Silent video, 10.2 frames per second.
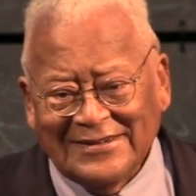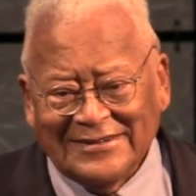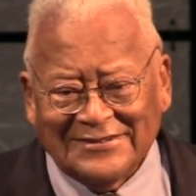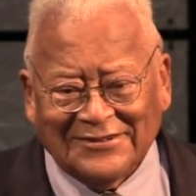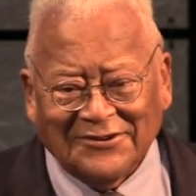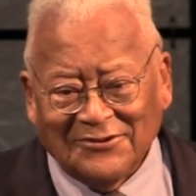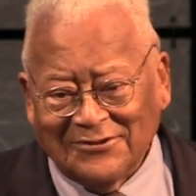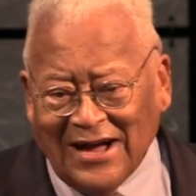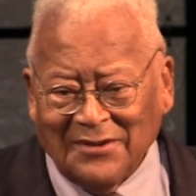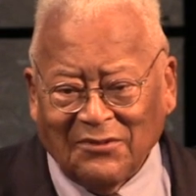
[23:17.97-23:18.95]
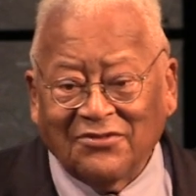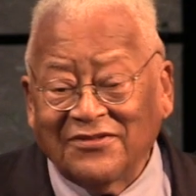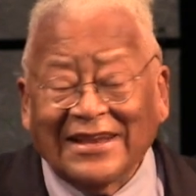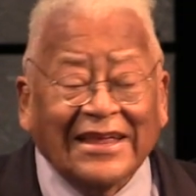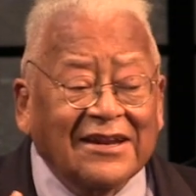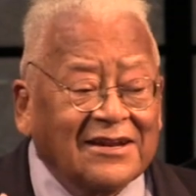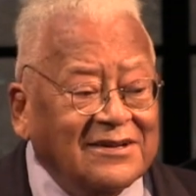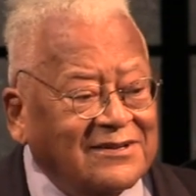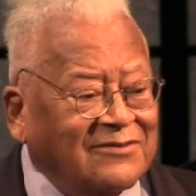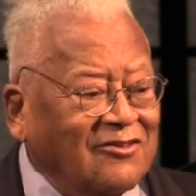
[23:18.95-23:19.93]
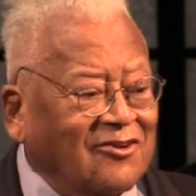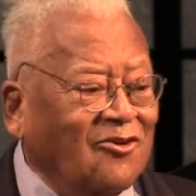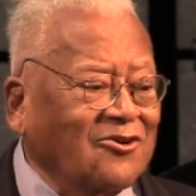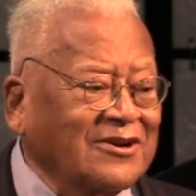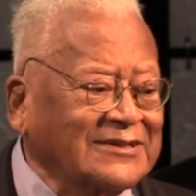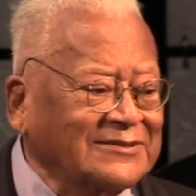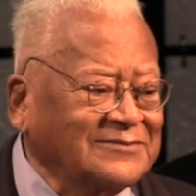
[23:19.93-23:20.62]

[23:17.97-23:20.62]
So I'm a felon of the Lord.